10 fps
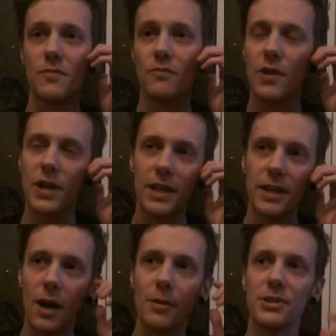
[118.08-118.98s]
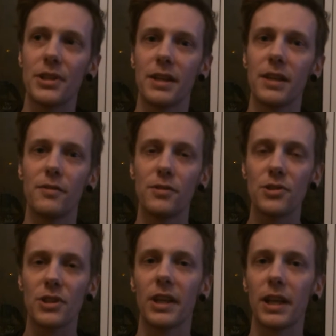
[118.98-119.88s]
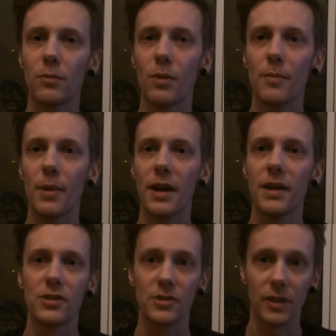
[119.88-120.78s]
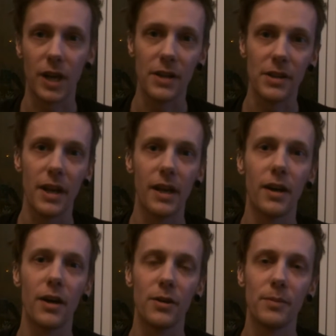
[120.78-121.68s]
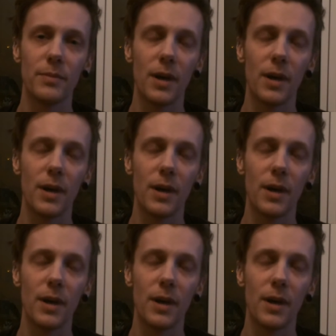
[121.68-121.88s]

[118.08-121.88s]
Really, I would say if you're just going to get the one pair just for cutting your hair at home,